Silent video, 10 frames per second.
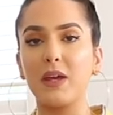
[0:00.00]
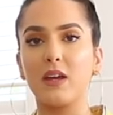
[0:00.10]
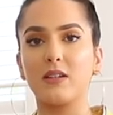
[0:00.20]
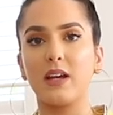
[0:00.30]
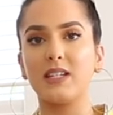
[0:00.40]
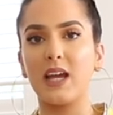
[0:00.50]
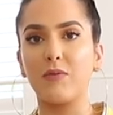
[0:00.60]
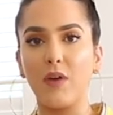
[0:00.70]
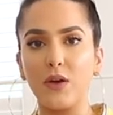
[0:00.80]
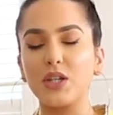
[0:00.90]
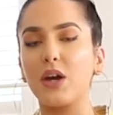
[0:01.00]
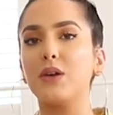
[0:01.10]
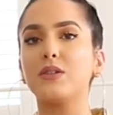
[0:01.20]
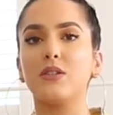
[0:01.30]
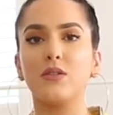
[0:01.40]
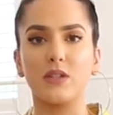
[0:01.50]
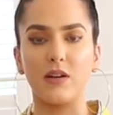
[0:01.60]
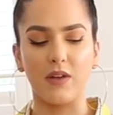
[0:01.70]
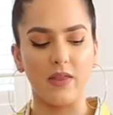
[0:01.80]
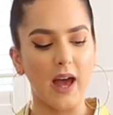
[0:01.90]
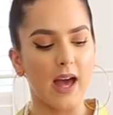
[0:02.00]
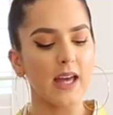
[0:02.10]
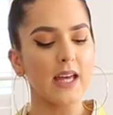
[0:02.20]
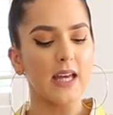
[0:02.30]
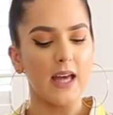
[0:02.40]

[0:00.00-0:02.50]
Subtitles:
because I take photos and do stuff like that.